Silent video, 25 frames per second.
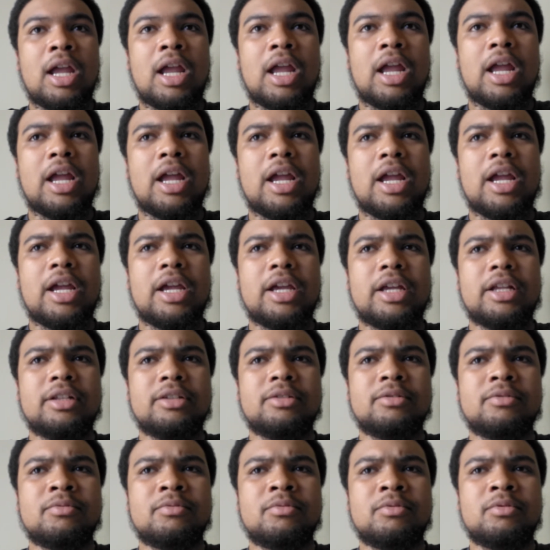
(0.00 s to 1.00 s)
And
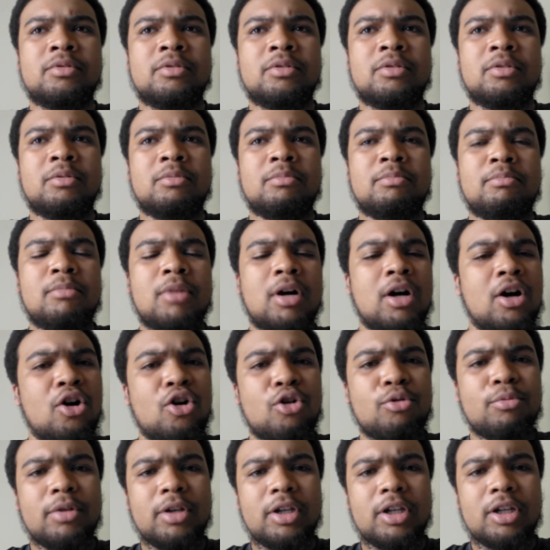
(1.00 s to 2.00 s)
my
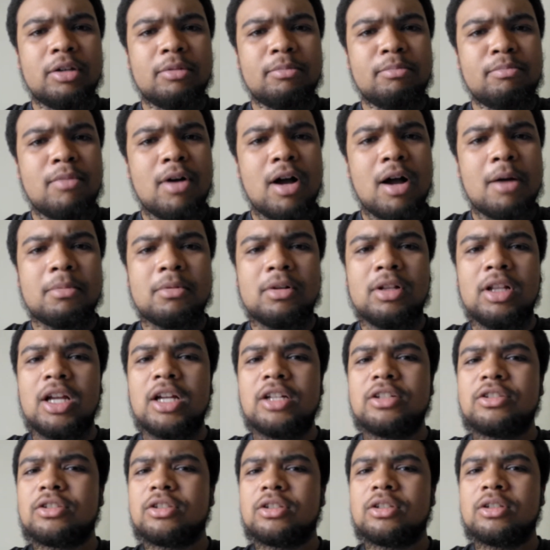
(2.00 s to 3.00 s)
homie Bob
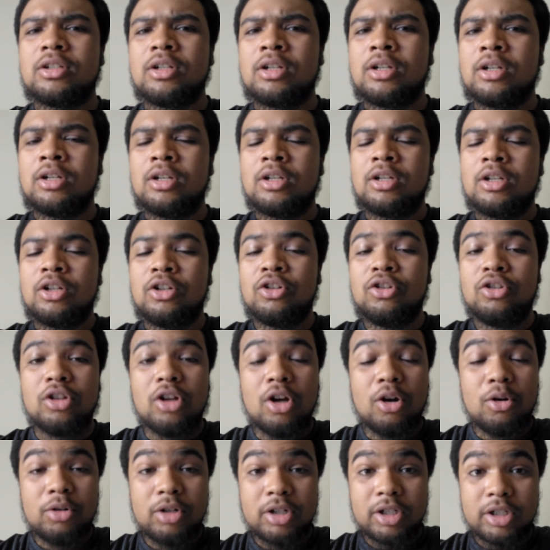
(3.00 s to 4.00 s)
Clutch
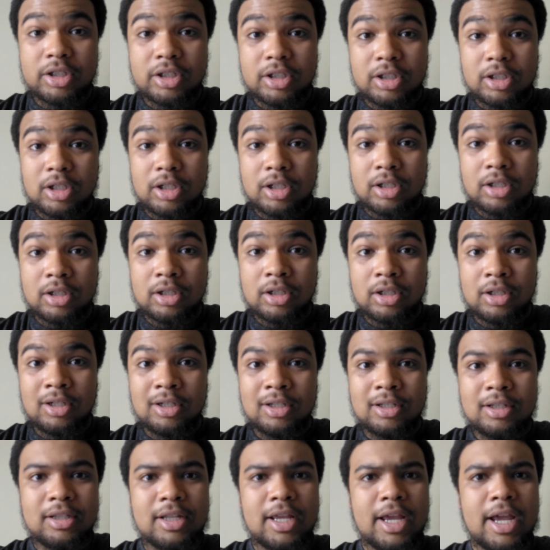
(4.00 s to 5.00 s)
noticed
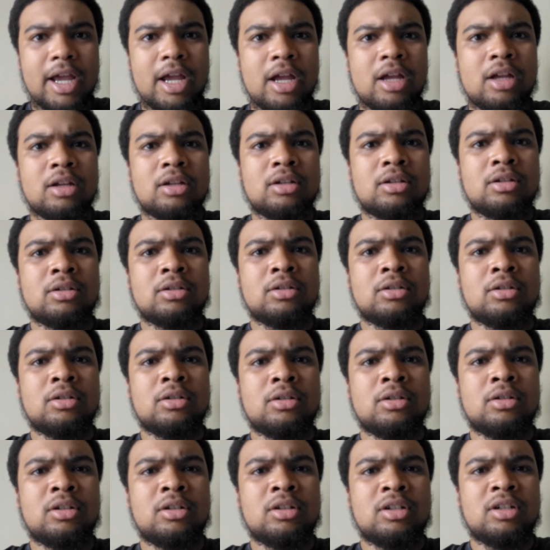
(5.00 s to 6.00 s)
that
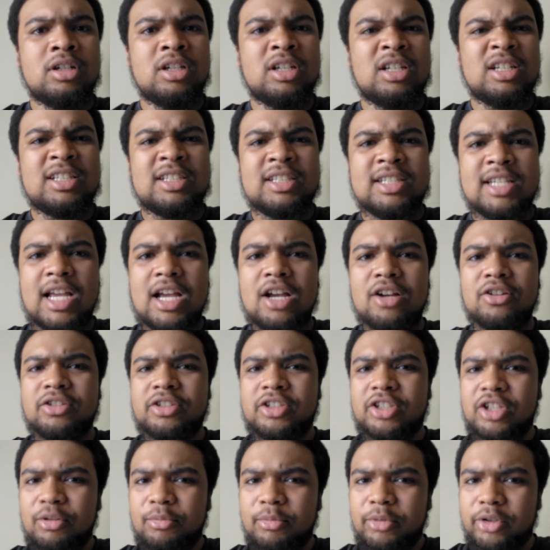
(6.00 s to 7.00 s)
it sounds
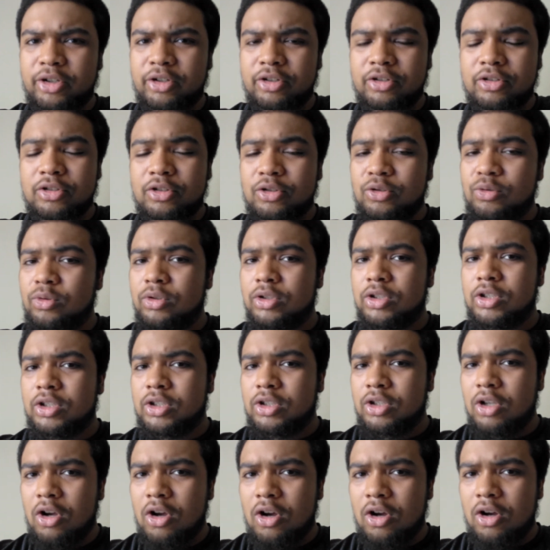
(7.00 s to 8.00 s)
similar to a
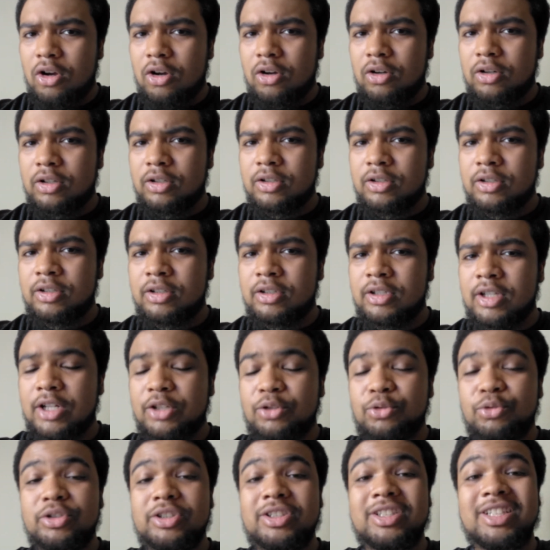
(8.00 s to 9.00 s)
song
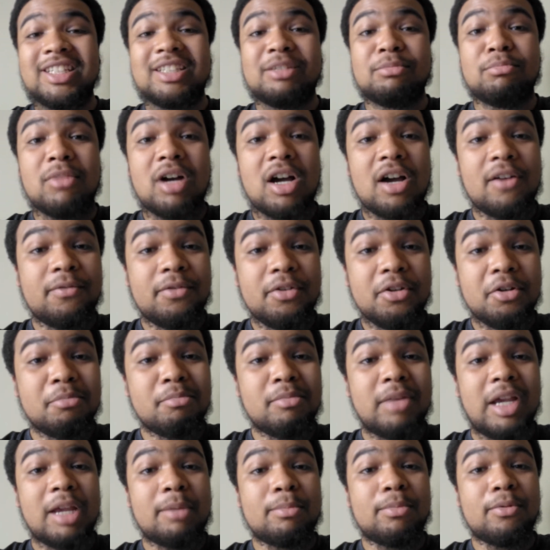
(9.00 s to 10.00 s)
that 3 Six Mafia
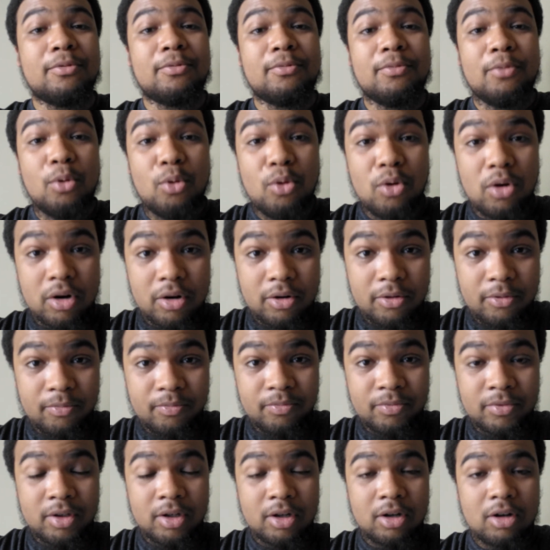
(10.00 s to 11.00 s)
made before
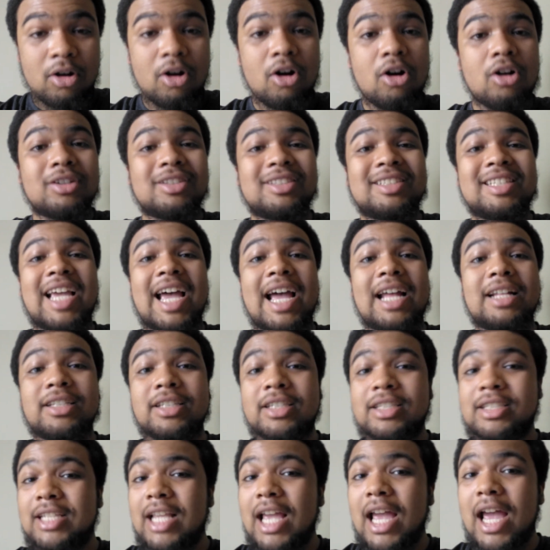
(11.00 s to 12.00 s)
called Side
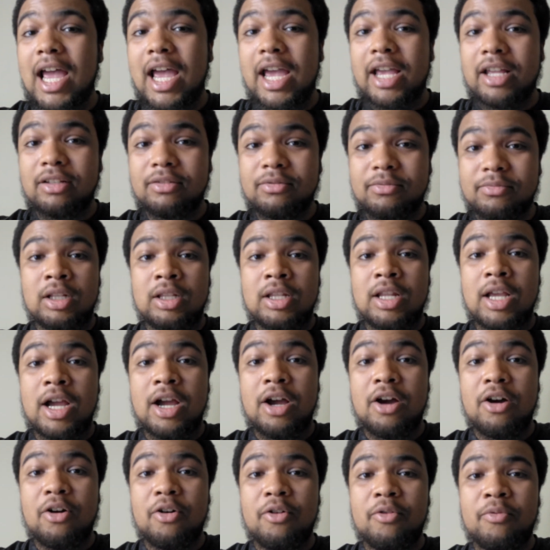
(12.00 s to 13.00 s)
to Side.
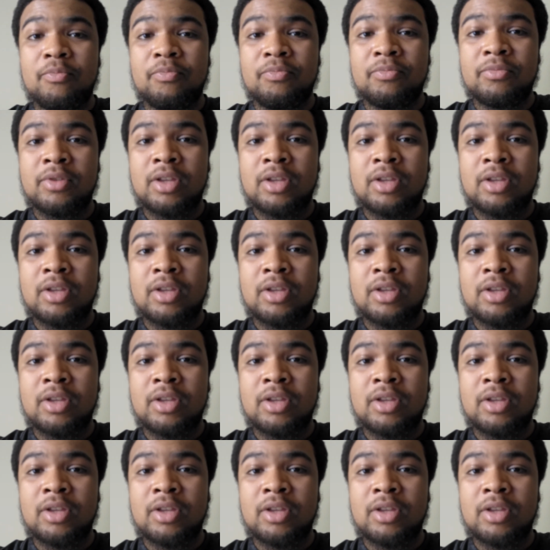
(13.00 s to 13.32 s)
Now,